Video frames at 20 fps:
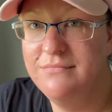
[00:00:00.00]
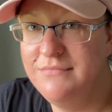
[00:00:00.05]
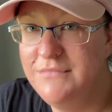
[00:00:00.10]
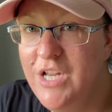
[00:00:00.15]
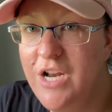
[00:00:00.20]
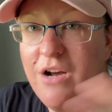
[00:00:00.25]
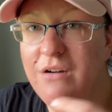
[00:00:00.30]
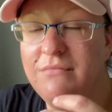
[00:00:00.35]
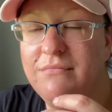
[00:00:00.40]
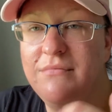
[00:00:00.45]

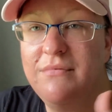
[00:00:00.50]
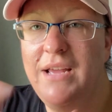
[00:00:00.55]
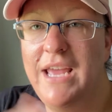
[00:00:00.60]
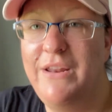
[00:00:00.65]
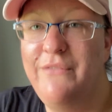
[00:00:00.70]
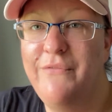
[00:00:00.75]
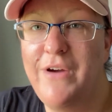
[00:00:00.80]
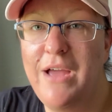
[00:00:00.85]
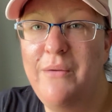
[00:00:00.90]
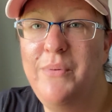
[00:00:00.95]
you know,
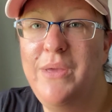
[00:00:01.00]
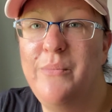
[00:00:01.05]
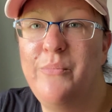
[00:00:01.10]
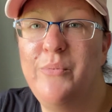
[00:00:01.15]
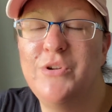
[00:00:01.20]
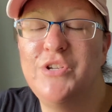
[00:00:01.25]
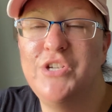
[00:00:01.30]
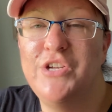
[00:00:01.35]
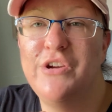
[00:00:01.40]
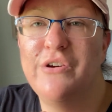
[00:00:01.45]
invite
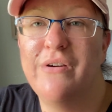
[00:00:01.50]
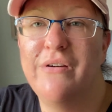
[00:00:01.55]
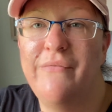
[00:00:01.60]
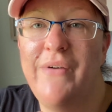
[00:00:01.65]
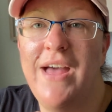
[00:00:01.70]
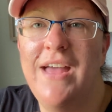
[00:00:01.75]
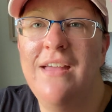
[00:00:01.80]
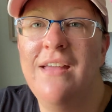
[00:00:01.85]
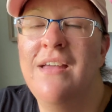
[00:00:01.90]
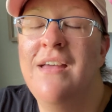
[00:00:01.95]
people to your
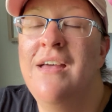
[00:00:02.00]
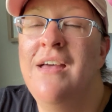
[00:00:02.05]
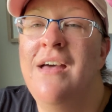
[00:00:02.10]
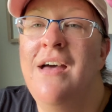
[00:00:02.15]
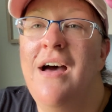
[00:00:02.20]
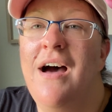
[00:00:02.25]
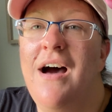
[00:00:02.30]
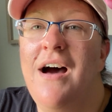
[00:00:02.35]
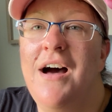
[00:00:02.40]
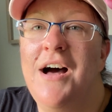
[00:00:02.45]
event,
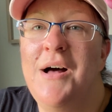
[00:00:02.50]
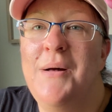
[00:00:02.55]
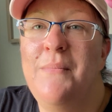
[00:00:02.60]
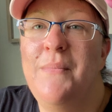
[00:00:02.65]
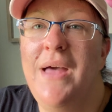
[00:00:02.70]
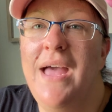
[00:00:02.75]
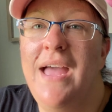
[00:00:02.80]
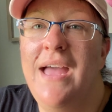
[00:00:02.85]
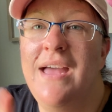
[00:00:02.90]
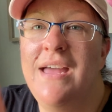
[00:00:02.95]

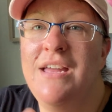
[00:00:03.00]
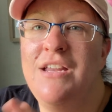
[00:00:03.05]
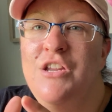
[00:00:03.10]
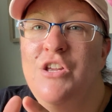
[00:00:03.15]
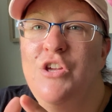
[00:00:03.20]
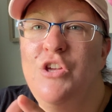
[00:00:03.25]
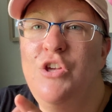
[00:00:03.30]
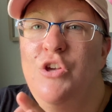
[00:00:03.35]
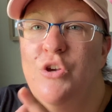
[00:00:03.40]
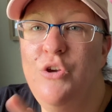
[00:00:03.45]
and
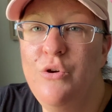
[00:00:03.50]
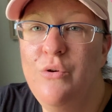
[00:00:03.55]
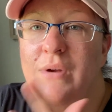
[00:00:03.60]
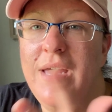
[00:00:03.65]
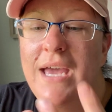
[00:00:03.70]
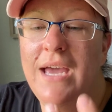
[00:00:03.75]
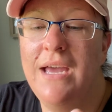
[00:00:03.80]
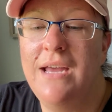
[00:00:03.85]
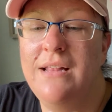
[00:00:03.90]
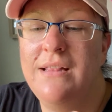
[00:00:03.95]
you
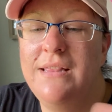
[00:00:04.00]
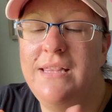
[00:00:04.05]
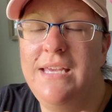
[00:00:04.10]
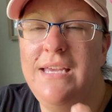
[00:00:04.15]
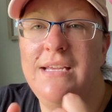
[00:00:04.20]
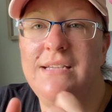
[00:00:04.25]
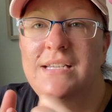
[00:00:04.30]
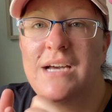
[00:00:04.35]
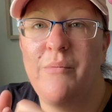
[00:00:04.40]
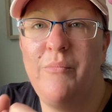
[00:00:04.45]
get
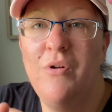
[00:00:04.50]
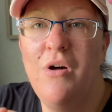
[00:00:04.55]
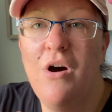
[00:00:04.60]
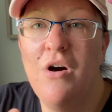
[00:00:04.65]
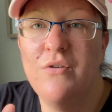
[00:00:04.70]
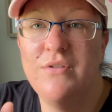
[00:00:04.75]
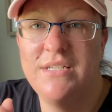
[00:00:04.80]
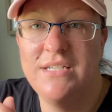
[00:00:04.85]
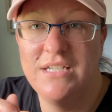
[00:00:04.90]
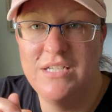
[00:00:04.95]
the double
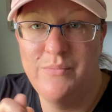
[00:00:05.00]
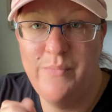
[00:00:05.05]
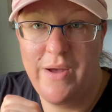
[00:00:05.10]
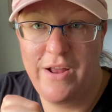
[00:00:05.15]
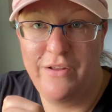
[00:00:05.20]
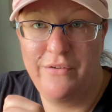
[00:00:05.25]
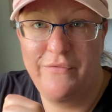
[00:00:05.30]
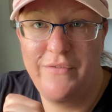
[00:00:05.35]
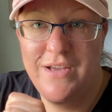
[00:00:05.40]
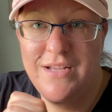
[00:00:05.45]
hostess
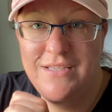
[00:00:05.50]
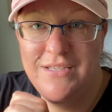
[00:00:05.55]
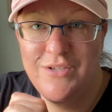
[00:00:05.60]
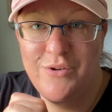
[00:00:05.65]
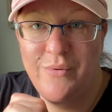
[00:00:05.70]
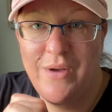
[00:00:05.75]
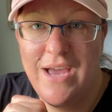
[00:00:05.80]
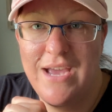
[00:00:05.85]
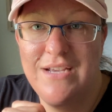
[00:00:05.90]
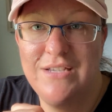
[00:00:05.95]
benefits.
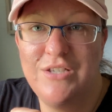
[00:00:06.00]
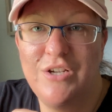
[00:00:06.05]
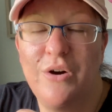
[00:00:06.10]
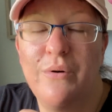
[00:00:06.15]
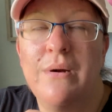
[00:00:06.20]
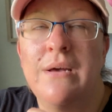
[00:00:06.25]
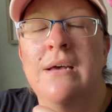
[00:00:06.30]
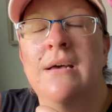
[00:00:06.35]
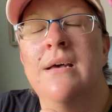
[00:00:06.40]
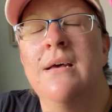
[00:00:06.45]
Okay,
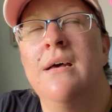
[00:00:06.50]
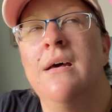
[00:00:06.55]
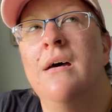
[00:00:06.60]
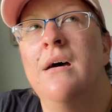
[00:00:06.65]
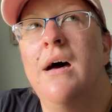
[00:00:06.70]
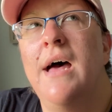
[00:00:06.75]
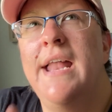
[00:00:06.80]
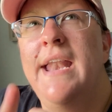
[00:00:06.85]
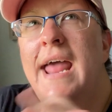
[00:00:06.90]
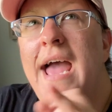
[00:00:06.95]
so
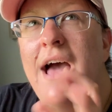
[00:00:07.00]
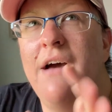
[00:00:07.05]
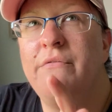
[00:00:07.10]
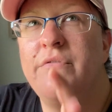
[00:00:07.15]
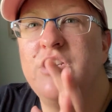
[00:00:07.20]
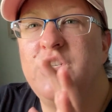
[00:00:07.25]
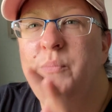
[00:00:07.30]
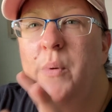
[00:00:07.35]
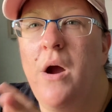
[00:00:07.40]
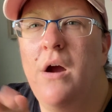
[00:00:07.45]
an
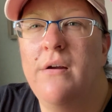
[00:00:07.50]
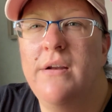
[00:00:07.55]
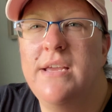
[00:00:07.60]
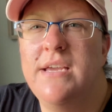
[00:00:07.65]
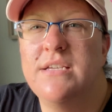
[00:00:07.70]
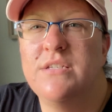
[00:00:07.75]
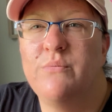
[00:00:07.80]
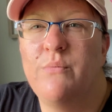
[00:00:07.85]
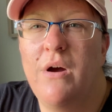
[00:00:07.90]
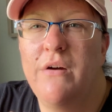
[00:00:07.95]
average party
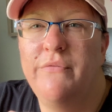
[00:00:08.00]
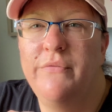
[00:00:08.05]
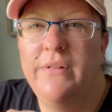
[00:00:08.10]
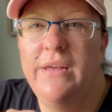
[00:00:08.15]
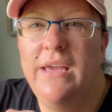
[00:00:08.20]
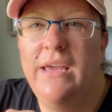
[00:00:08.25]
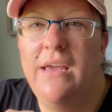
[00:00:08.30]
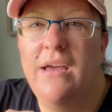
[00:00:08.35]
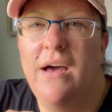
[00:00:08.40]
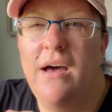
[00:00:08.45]
is
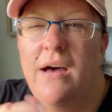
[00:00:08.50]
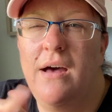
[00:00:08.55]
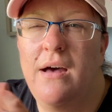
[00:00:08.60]
roughly,